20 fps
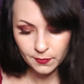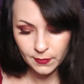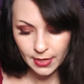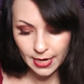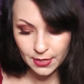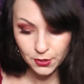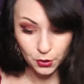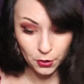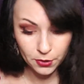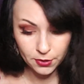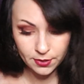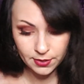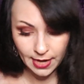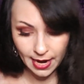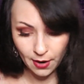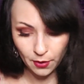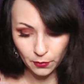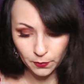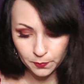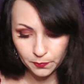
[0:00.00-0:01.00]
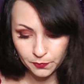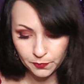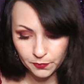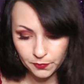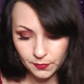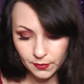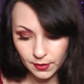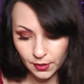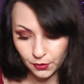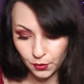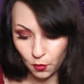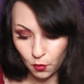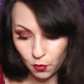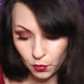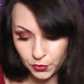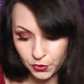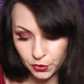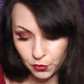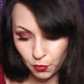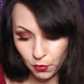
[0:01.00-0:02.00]
It turns out that the
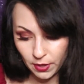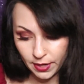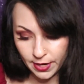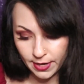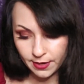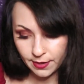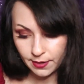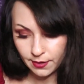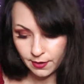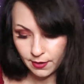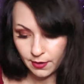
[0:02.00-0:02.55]
whole story